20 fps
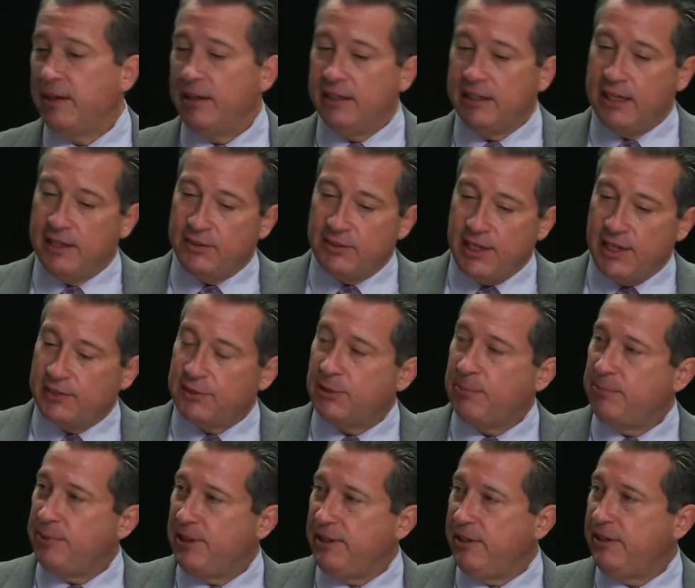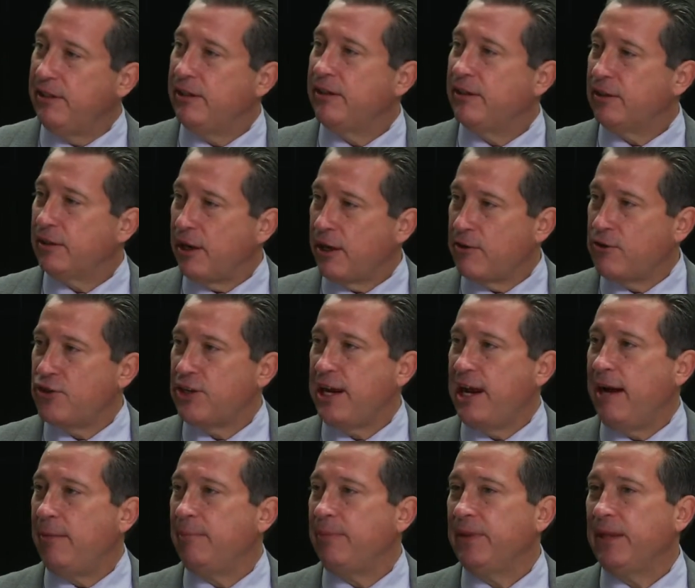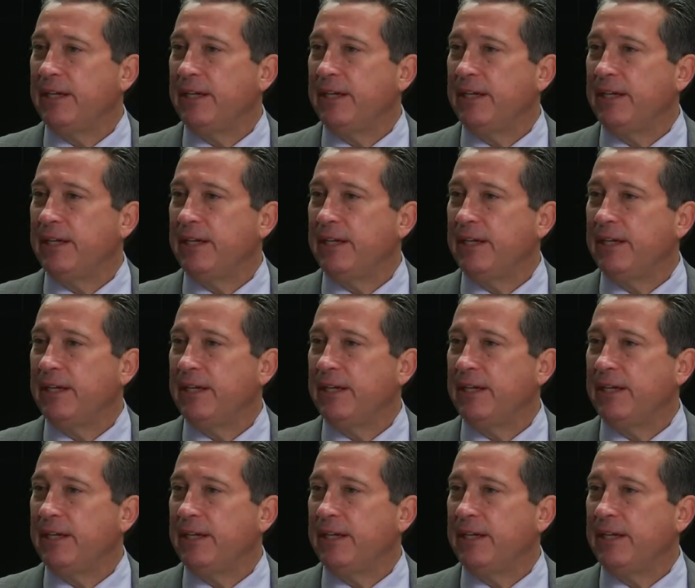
against S&P, large cap.